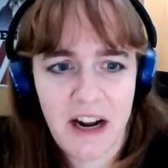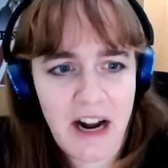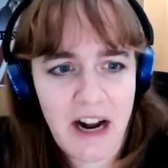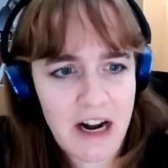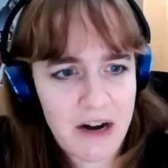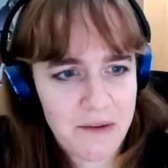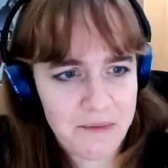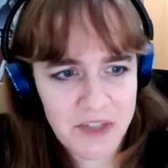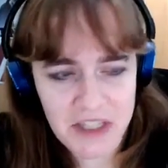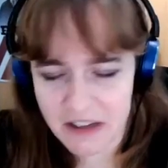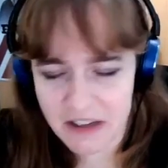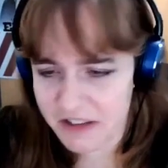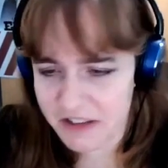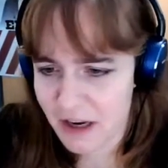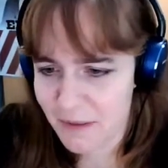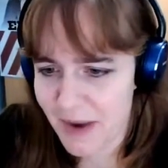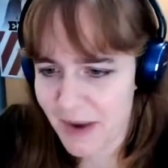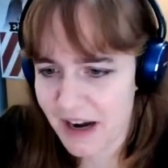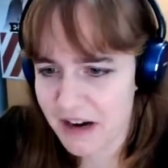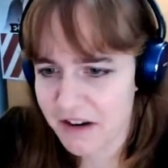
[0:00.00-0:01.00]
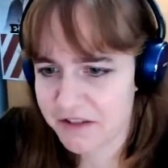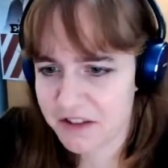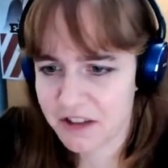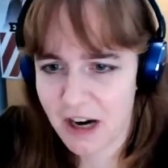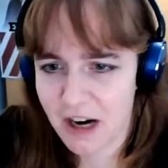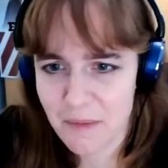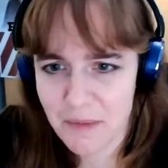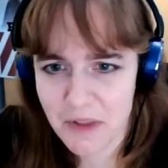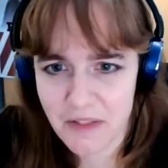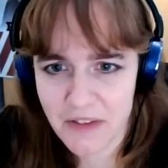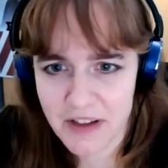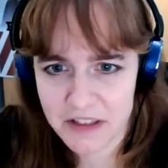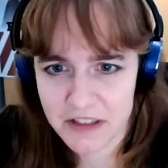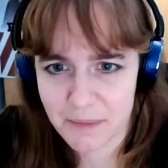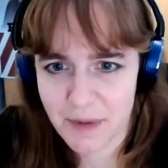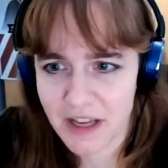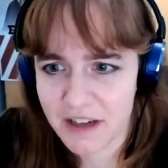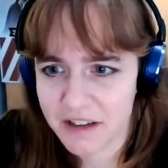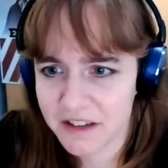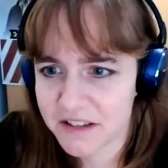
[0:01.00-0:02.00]
the amount of time that they
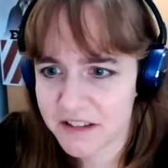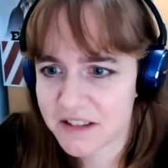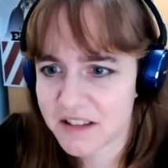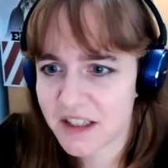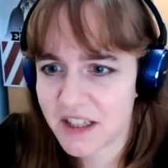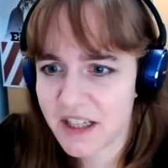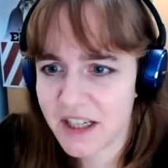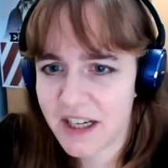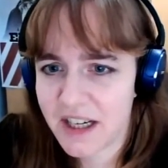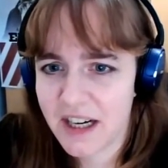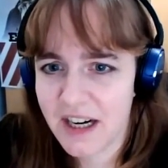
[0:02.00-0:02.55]
spent